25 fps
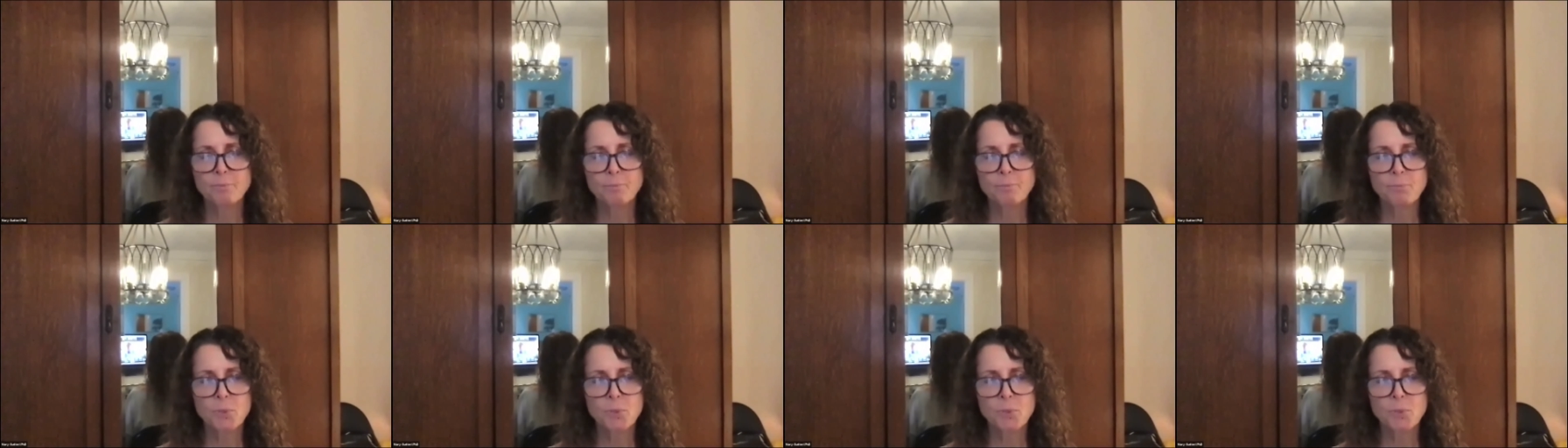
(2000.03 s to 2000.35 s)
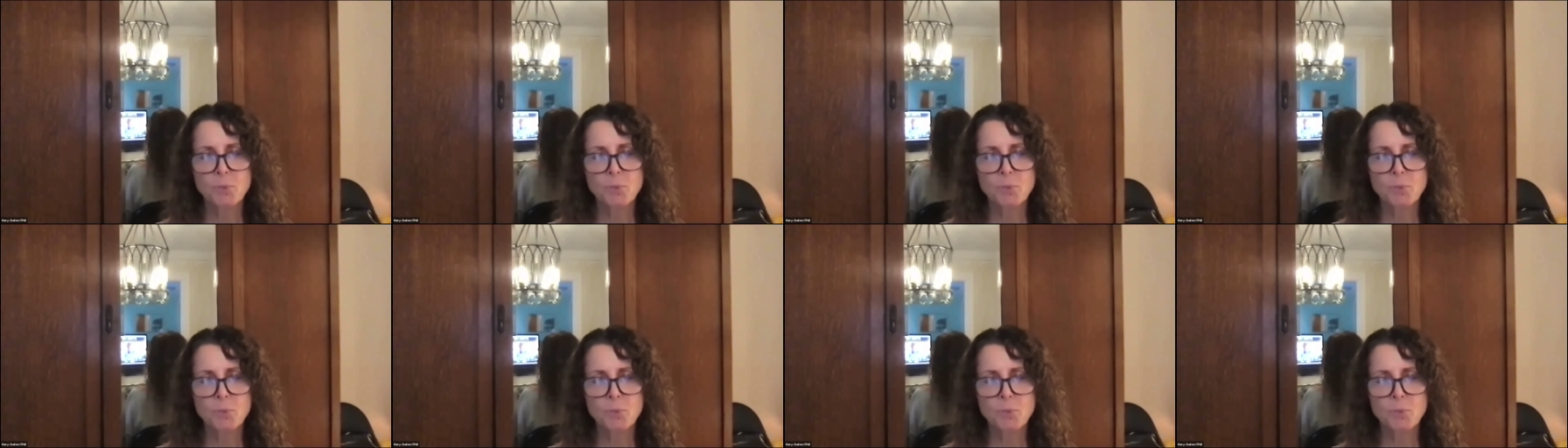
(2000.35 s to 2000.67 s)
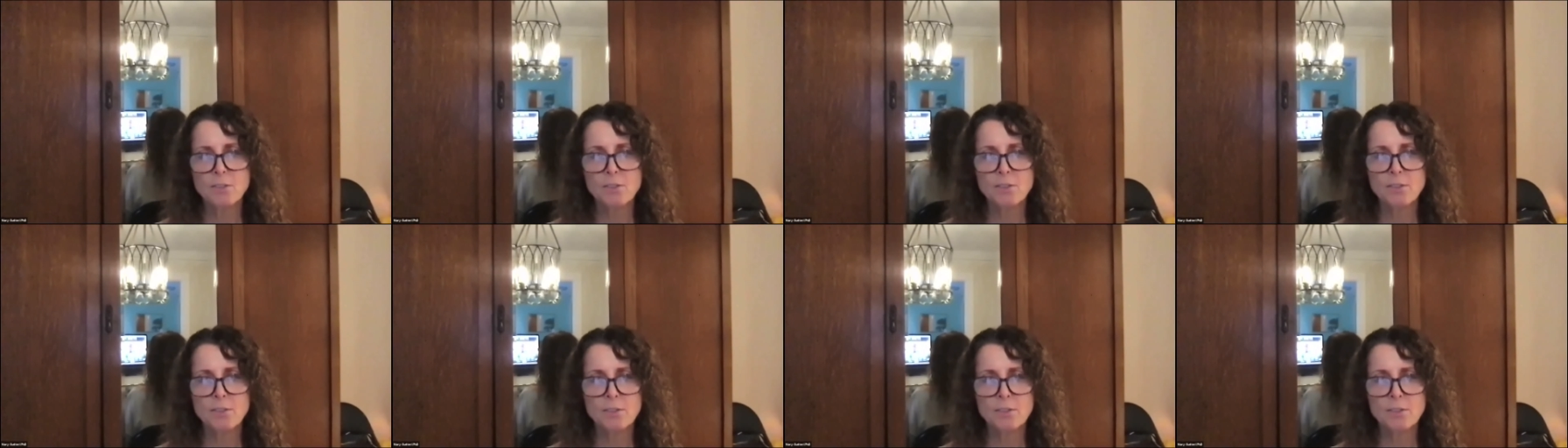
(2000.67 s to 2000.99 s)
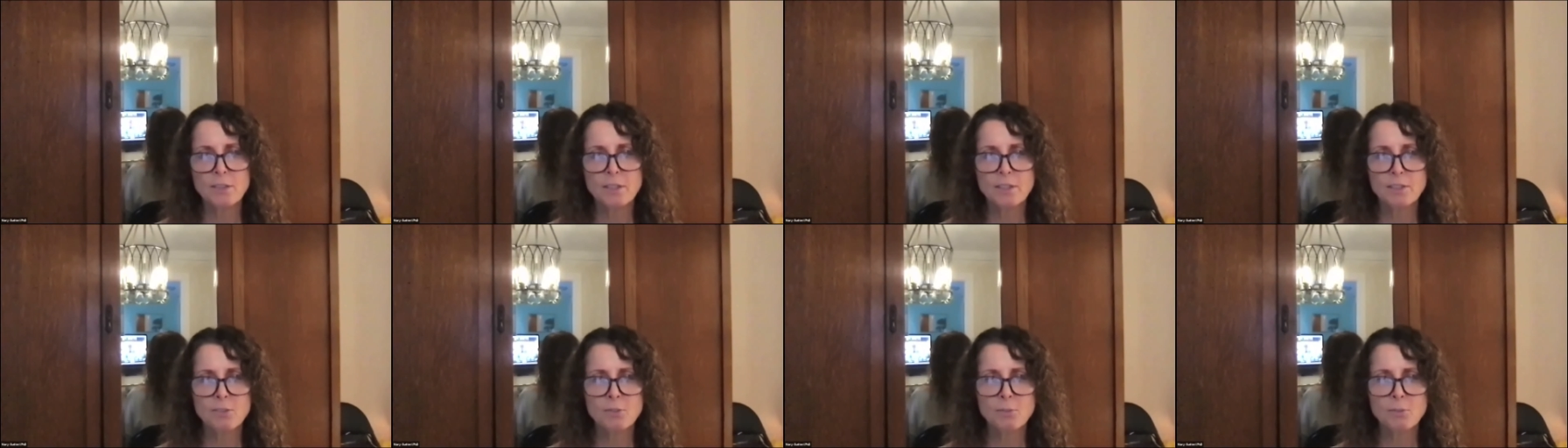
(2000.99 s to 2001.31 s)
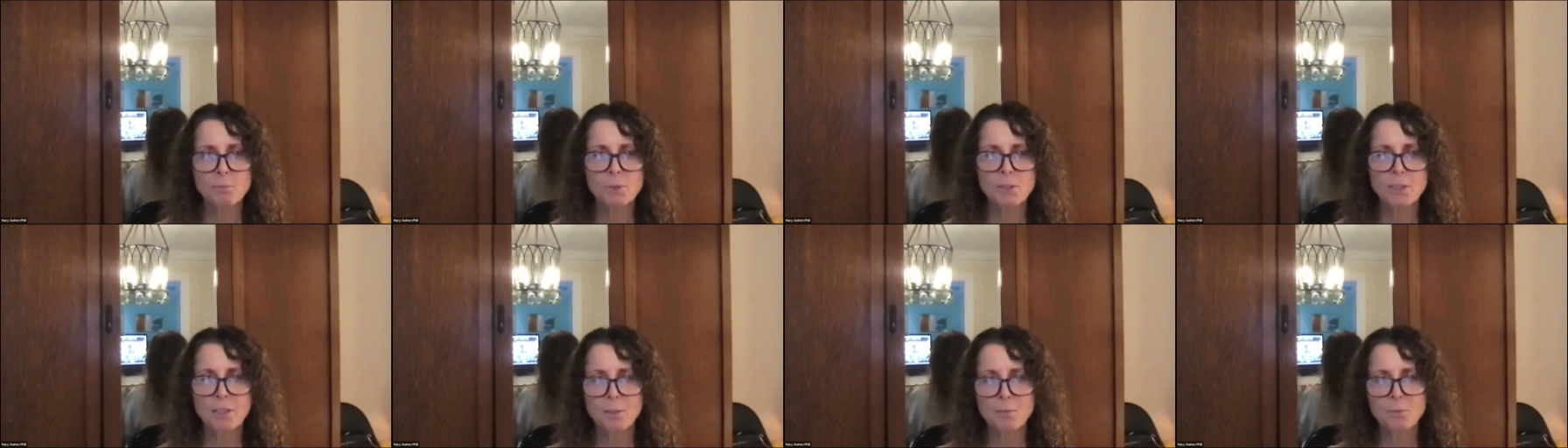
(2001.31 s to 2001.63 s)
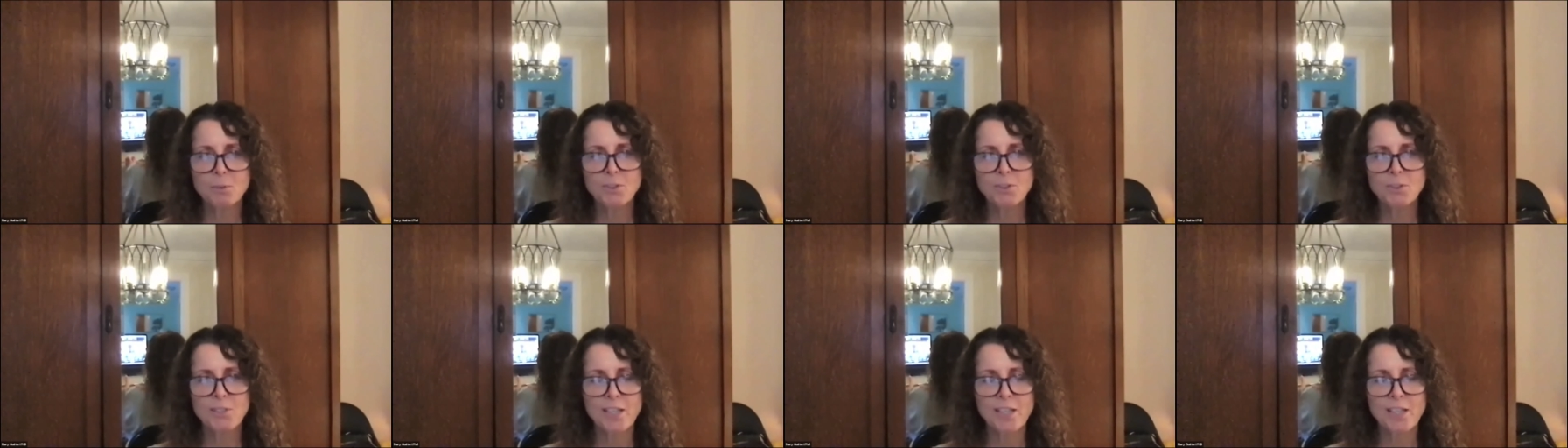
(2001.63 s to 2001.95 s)
So that's that's what I
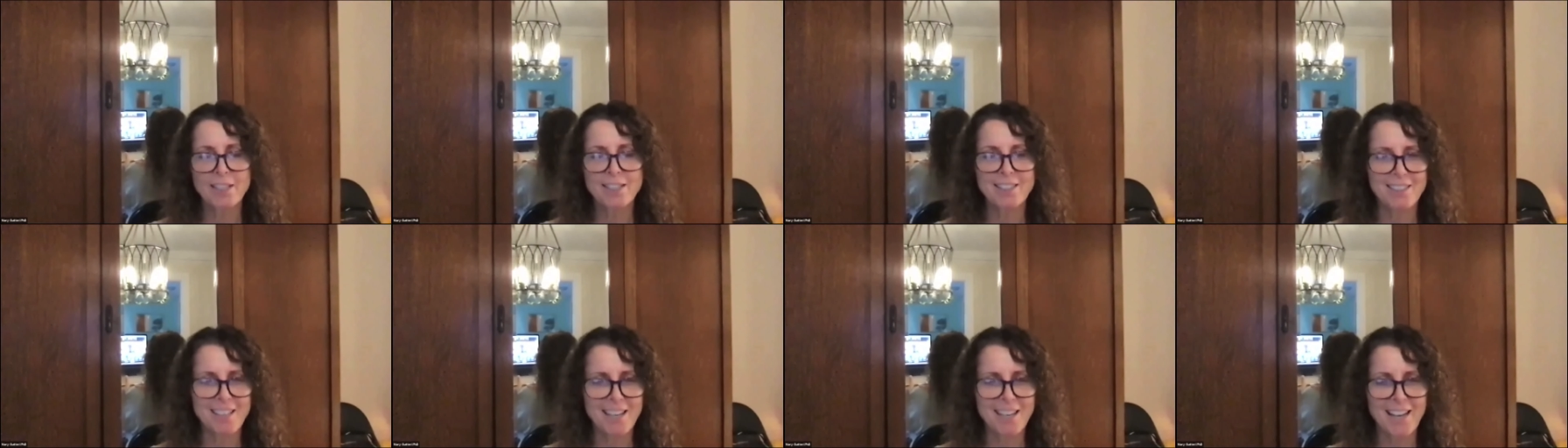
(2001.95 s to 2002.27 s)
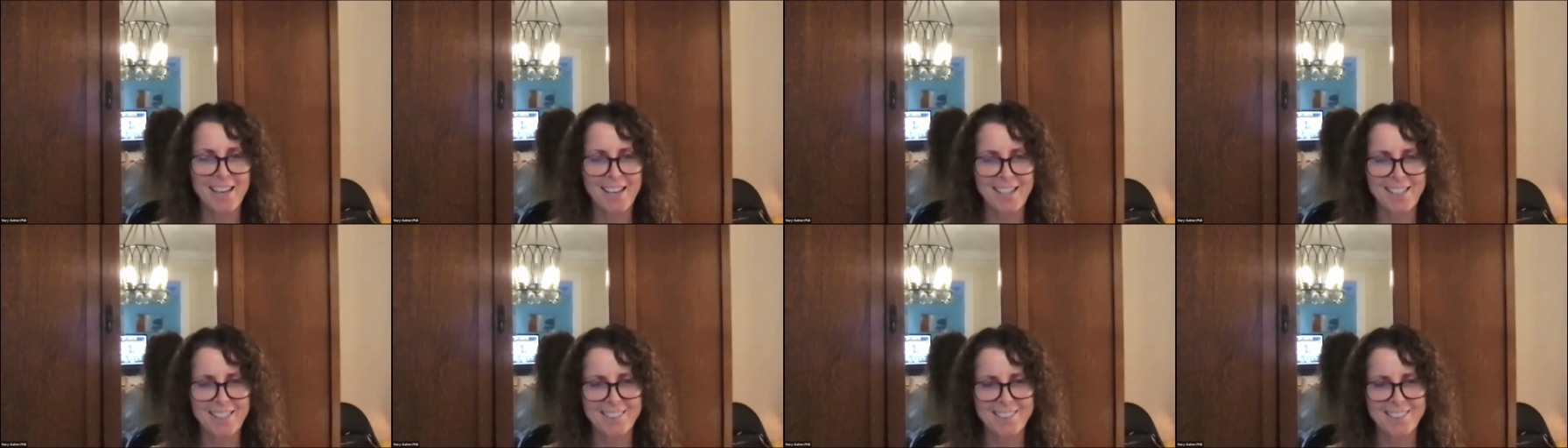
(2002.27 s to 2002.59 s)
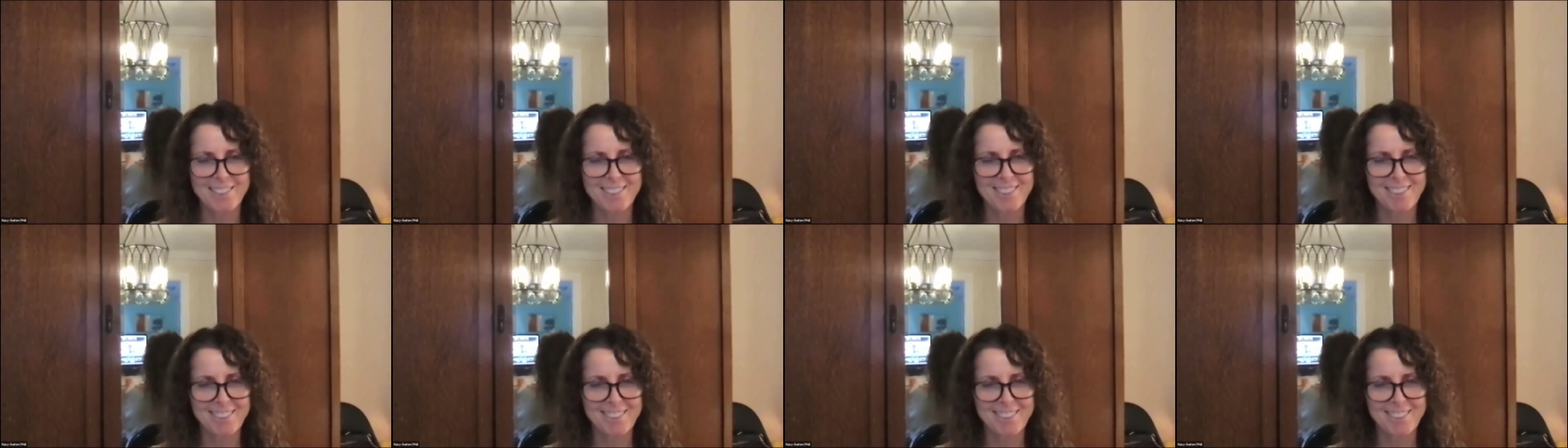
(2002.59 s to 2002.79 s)
would say to that.